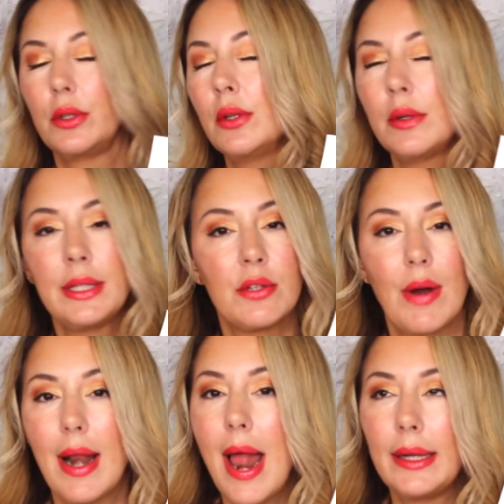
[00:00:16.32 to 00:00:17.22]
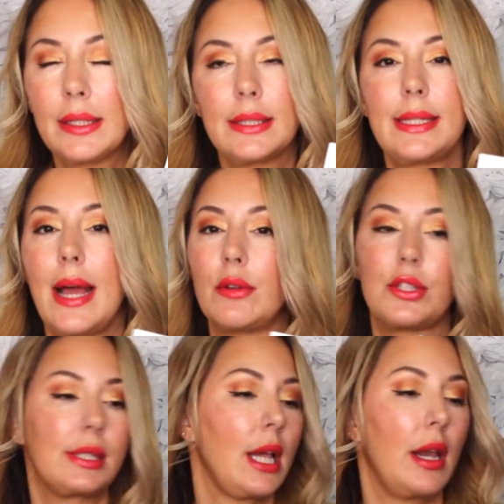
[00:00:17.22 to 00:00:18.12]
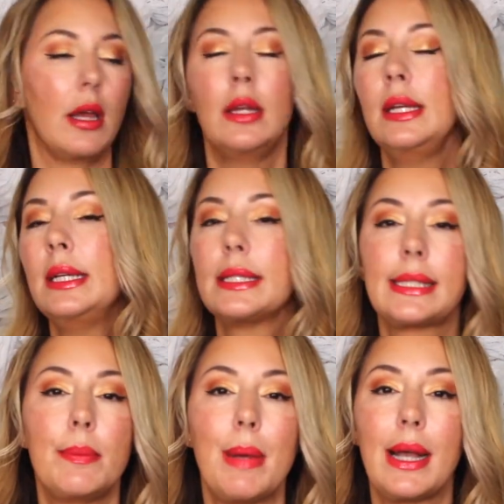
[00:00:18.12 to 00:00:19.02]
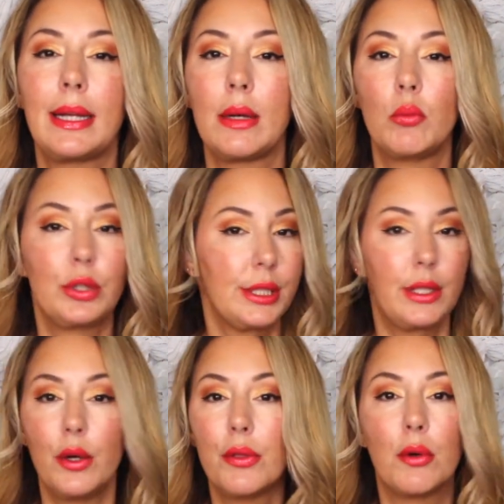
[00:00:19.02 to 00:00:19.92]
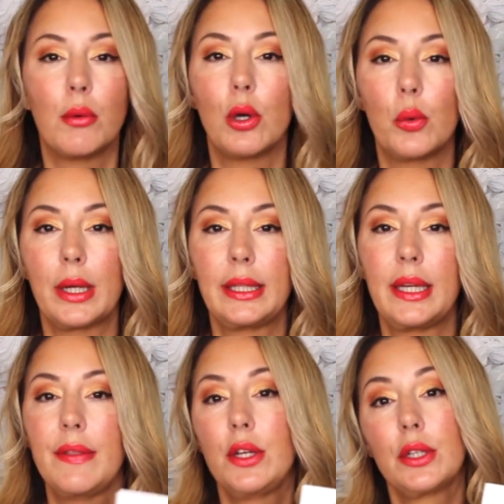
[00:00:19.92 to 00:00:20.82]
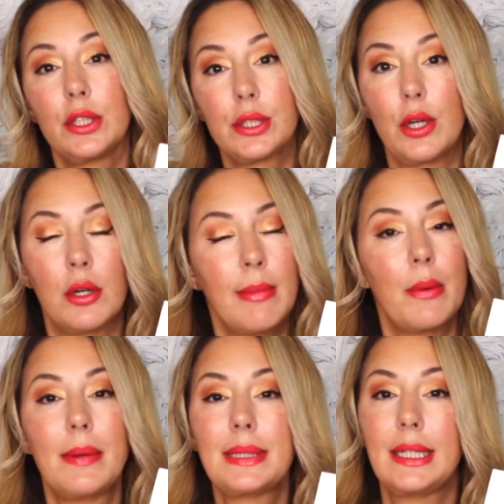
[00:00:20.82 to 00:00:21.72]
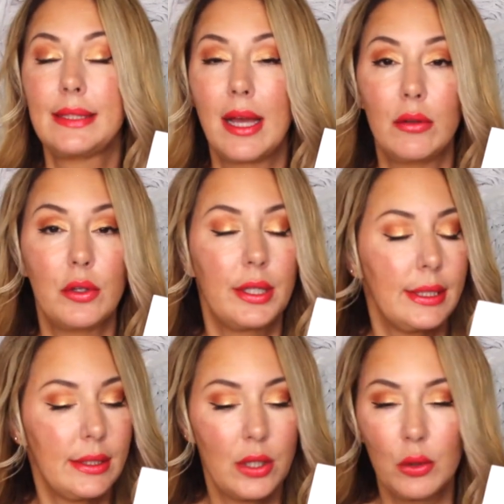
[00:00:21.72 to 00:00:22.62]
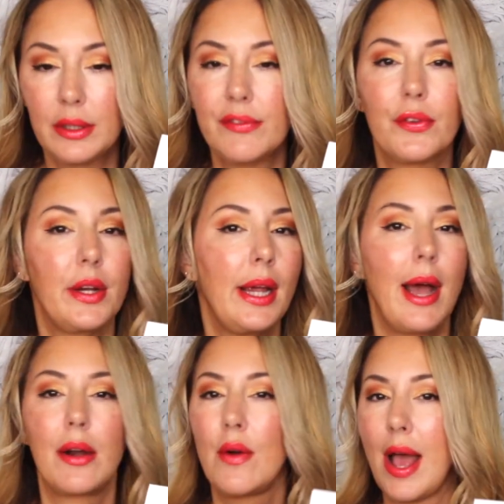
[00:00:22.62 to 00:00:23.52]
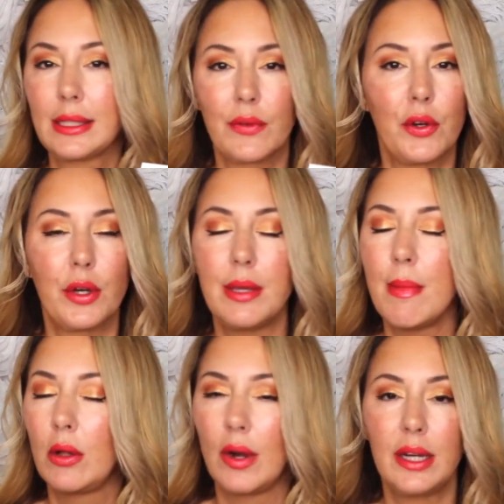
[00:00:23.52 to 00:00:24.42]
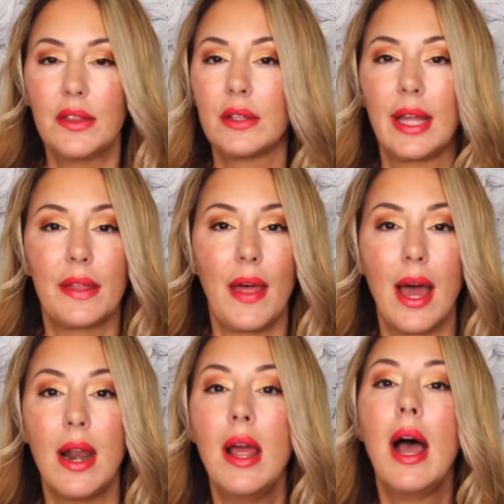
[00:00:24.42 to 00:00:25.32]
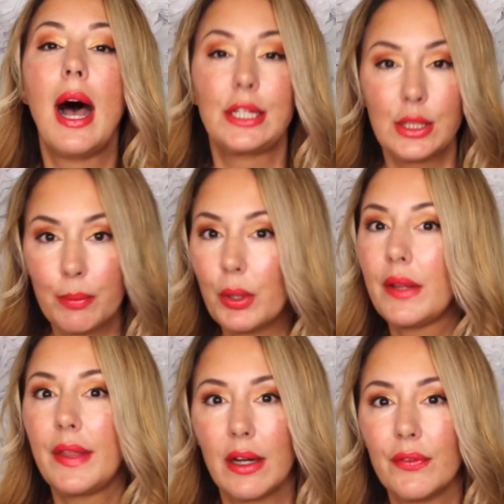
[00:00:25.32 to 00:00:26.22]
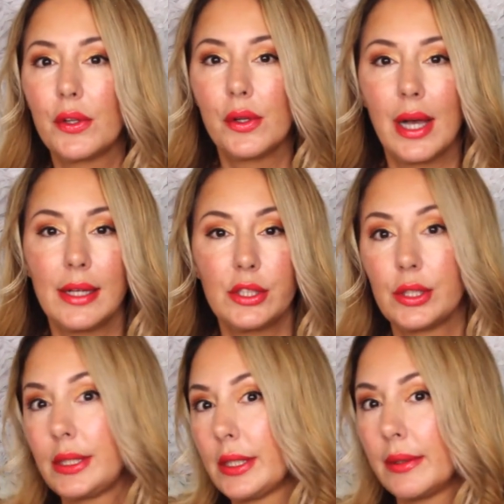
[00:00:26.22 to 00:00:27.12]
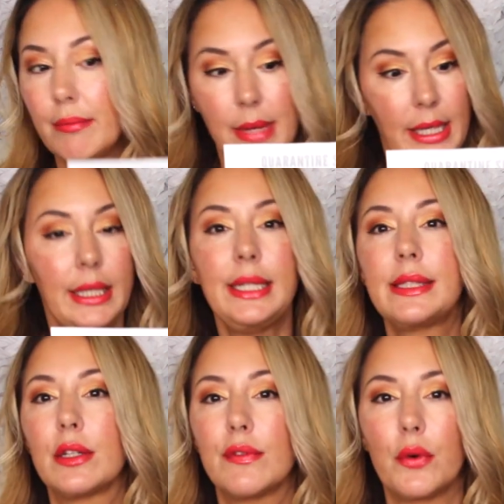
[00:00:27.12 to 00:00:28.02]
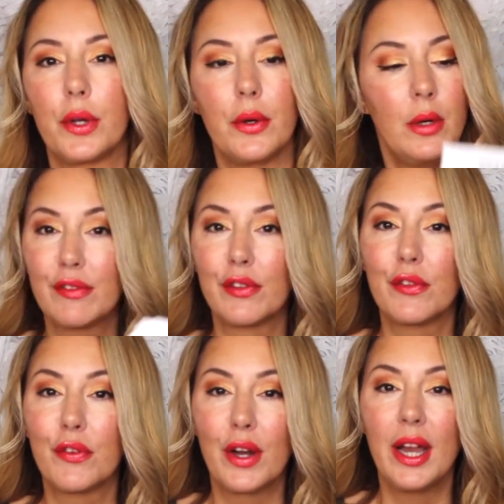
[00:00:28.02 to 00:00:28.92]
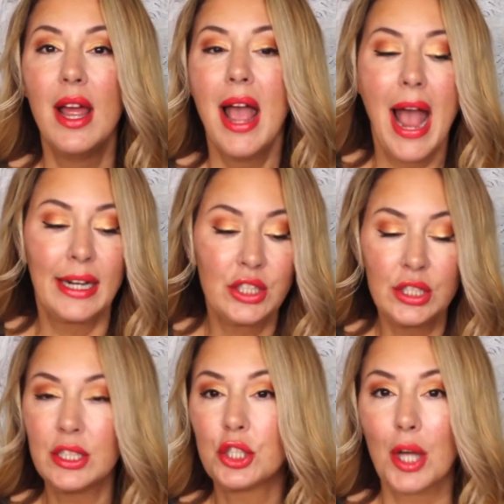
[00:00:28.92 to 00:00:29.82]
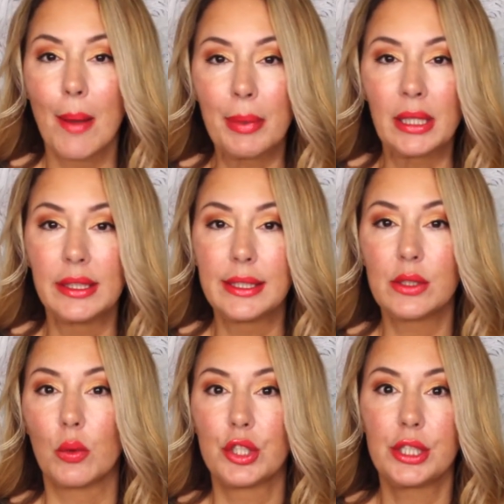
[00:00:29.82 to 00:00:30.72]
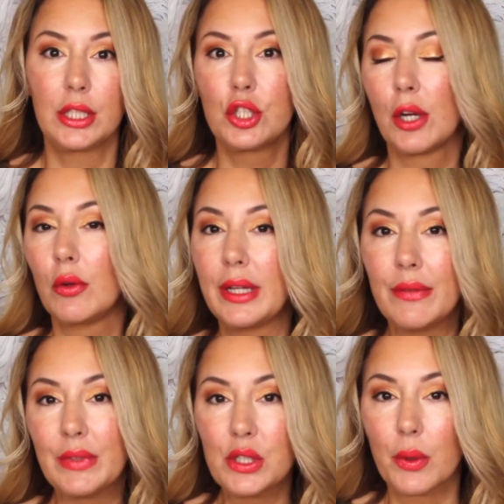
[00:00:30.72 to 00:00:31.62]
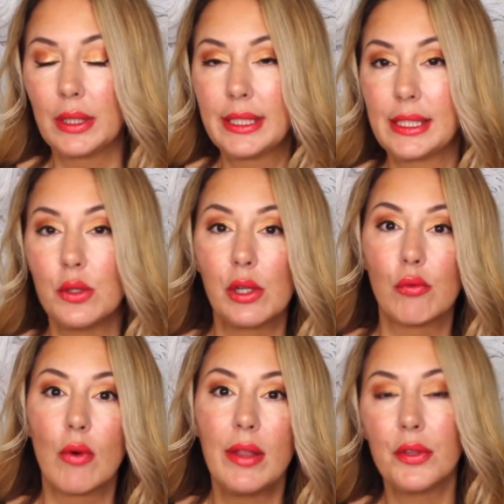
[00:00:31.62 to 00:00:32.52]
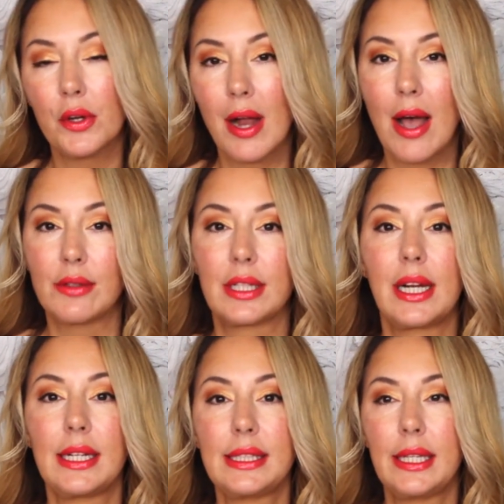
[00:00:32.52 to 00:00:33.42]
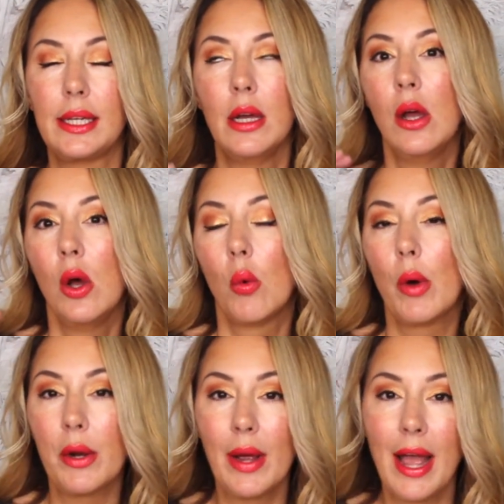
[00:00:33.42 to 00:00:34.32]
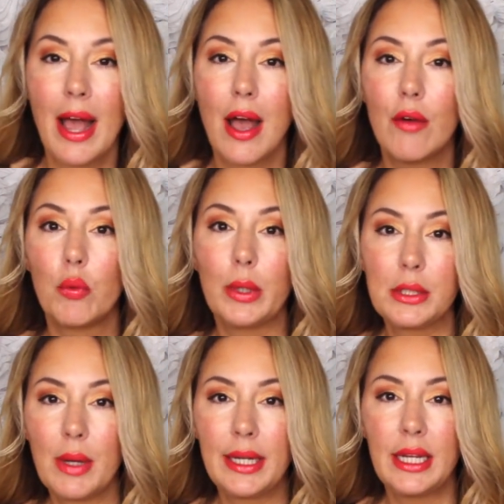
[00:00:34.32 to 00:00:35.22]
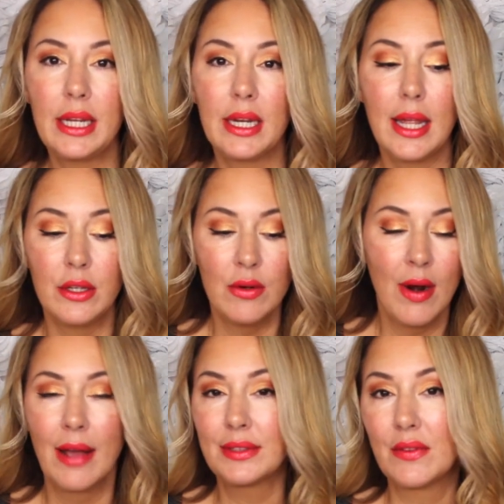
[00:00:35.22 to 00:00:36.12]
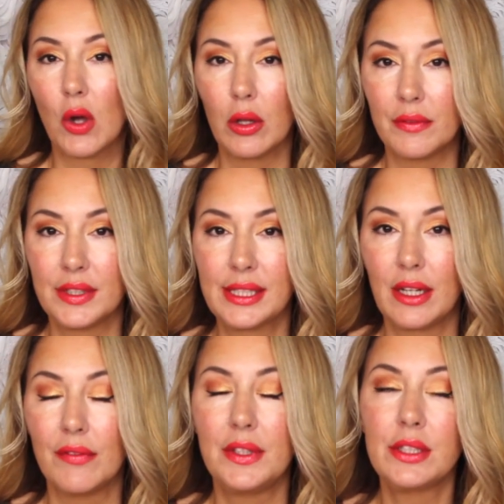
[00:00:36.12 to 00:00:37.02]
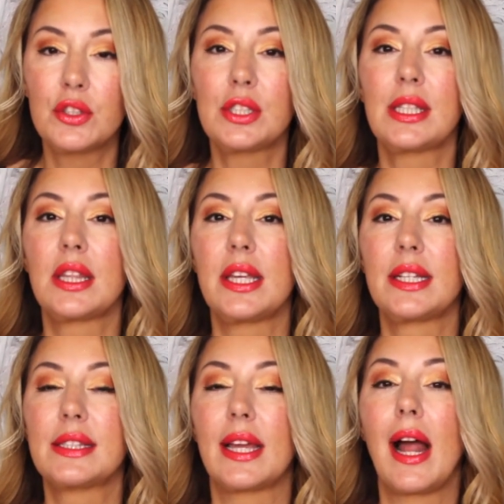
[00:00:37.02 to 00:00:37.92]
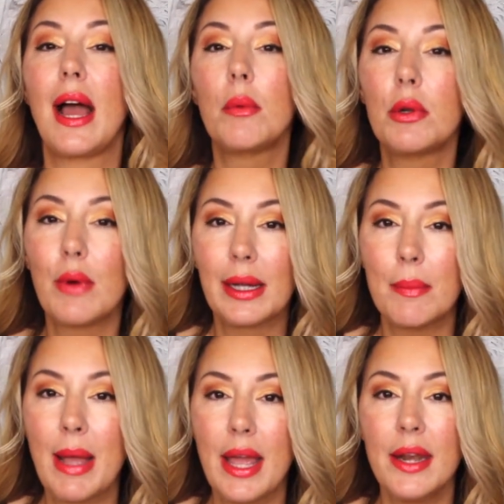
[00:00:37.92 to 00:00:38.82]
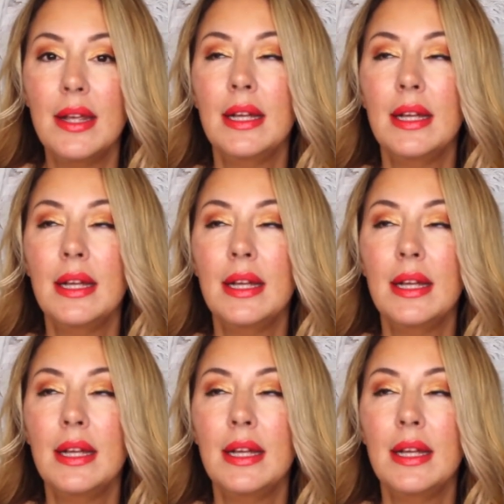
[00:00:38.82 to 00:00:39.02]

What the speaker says: So you don't need to write any of this down. Just kind of sit back and we'll just go through it real quickly, and then you can just go to my website, download it. It's totally free. I don't ask for your email or anything like that. I just put it there for you guys just to make it easier for you for free. And it's just a shopping list or just a general inventory list that you can run through your house and kind of see, what do I have, what do I need? And you don't have to have all of this stuff. These are just the things that I would recommend